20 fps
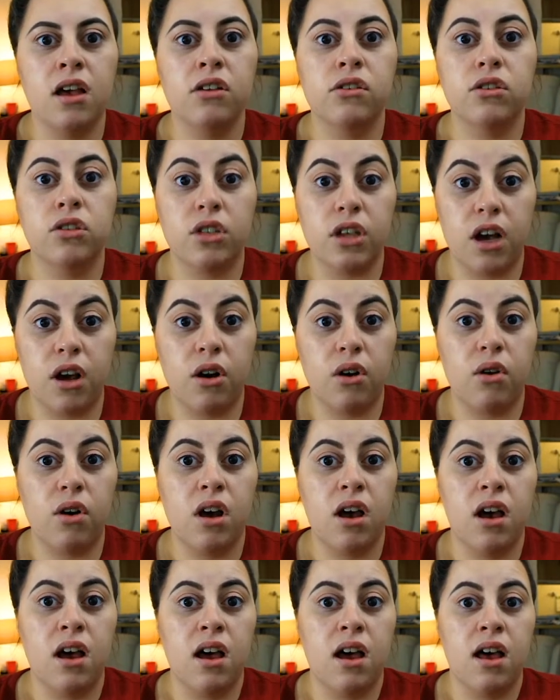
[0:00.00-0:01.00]
So
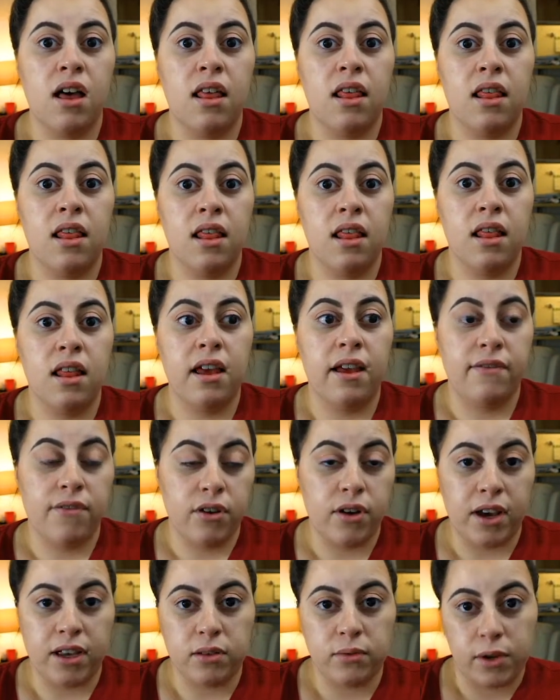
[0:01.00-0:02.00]
if you
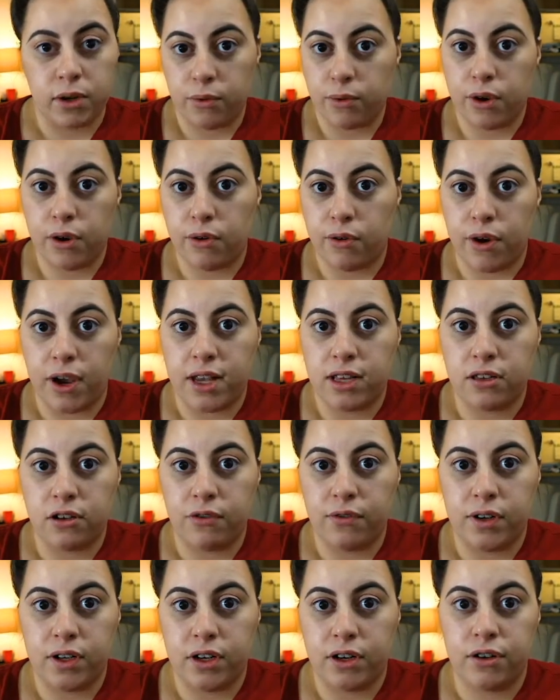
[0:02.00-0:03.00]
guys want to recreate
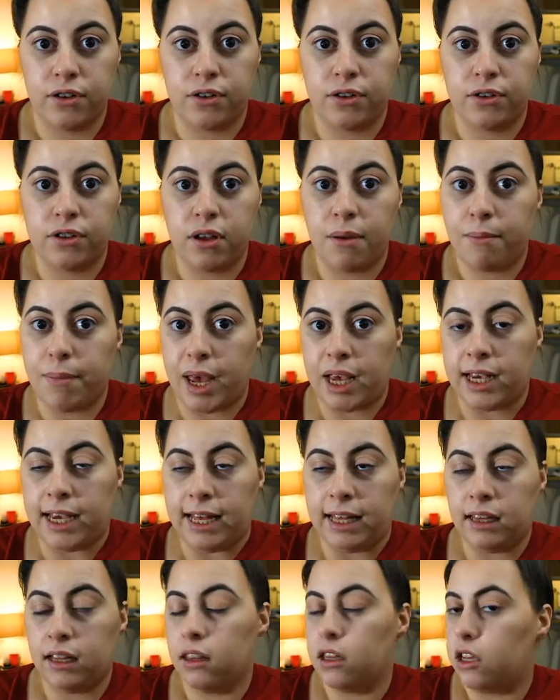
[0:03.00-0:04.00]
Sophie Turner's Met
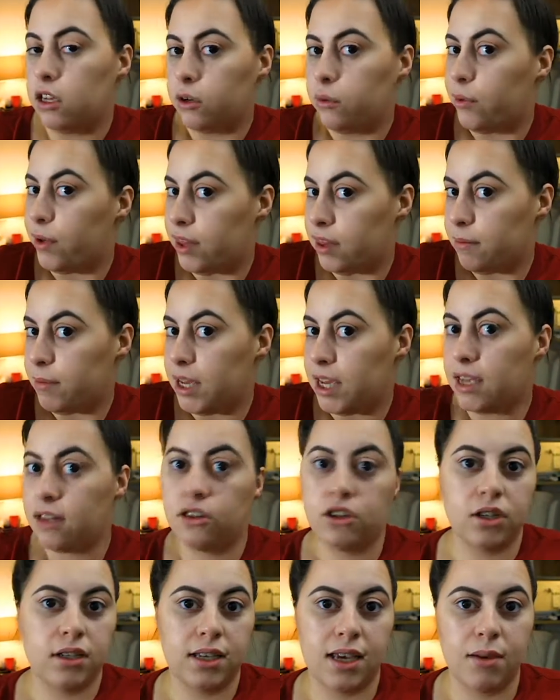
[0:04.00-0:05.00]
Gala look with me,
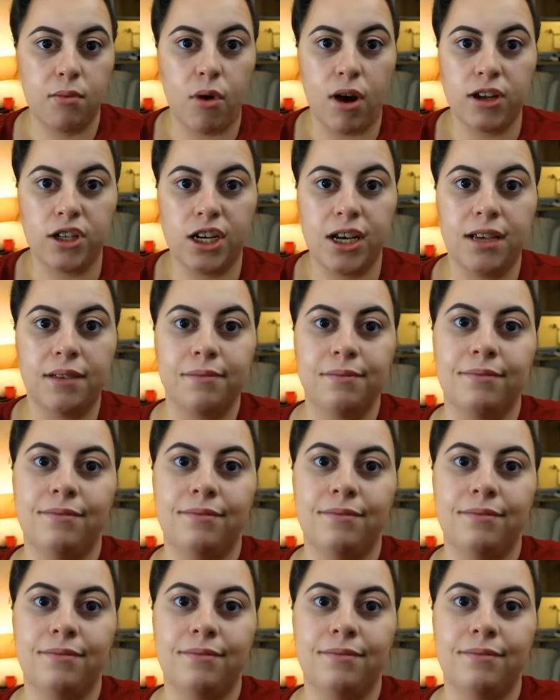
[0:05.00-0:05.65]
just keep watching.